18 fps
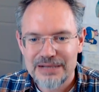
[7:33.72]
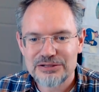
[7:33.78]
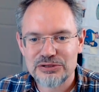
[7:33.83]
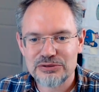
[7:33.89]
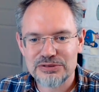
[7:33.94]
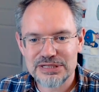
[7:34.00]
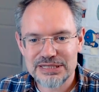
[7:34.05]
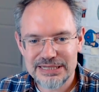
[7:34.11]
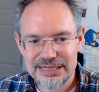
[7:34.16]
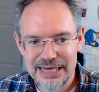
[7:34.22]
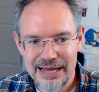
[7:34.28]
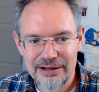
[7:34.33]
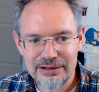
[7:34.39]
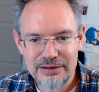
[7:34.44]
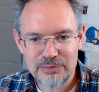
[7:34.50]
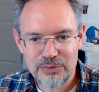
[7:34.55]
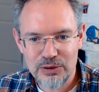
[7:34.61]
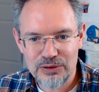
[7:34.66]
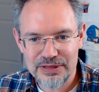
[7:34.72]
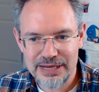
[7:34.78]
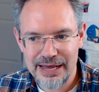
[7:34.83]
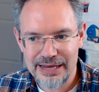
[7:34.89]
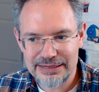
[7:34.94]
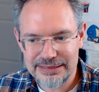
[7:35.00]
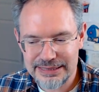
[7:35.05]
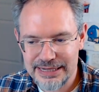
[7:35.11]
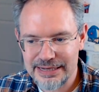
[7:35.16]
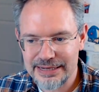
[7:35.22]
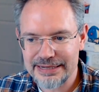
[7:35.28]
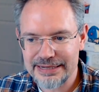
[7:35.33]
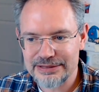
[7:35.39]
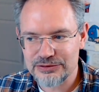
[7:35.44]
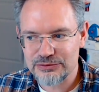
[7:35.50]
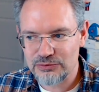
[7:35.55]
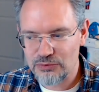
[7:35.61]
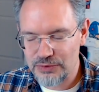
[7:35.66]
So scalable, the idea
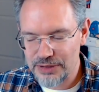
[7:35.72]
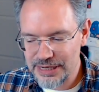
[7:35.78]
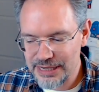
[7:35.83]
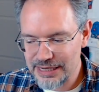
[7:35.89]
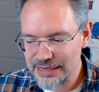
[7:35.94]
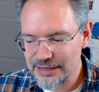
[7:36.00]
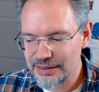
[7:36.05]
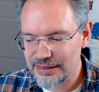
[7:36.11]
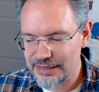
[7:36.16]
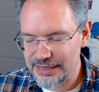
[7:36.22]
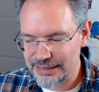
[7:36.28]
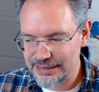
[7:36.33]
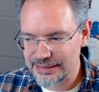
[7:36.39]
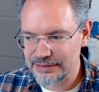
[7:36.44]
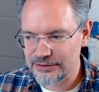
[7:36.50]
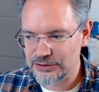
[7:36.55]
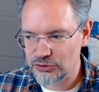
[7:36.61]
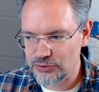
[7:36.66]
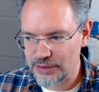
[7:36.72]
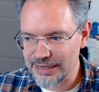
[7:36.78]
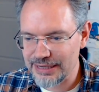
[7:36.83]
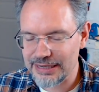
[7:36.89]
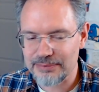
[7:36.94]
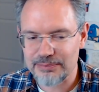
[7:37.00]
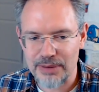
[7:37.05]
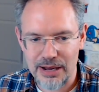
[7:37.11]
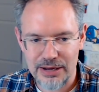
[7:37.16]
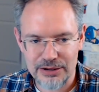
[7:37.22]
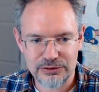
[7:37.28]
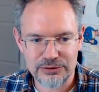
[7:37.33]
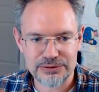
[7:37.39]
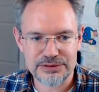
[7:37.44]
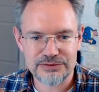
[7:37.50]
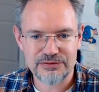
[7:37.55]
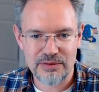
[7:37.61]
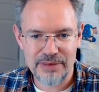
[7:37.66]
is rethinking training
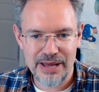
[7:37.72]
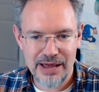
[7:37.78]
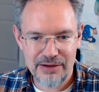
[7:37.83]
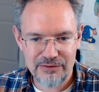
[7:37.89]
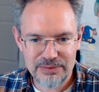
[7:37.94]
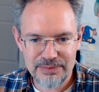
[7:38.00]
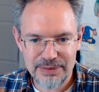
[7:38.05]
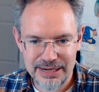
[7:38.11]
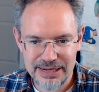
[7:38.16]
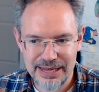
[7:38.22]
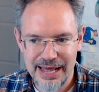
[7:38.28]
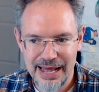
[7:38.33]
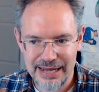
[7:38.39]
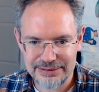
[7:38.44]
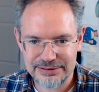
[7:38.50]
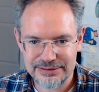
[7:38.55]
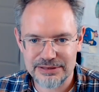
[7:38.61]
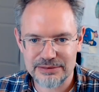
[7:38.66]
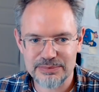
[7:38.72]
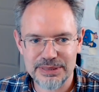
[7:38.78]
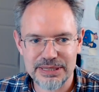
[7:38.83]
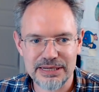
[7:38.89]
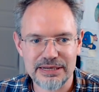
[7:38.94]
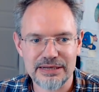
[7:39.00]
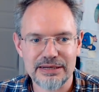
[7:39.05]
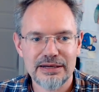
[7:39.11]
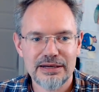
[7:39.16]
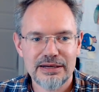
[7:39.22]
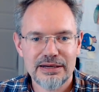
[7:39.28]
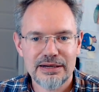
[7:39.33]
models from everybody has to be,